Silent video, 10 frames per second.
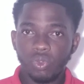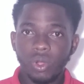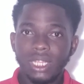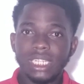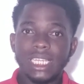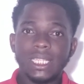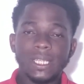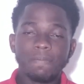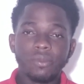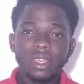
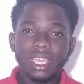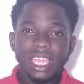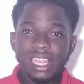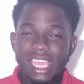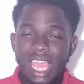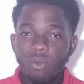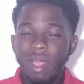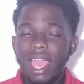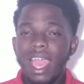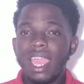Coordinator. In the
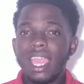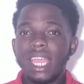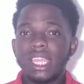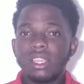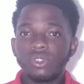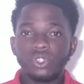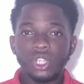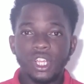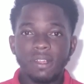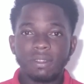NYI, I
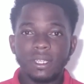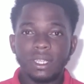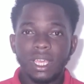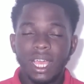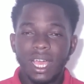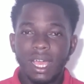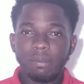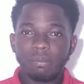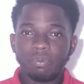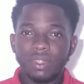served
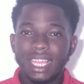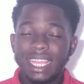um,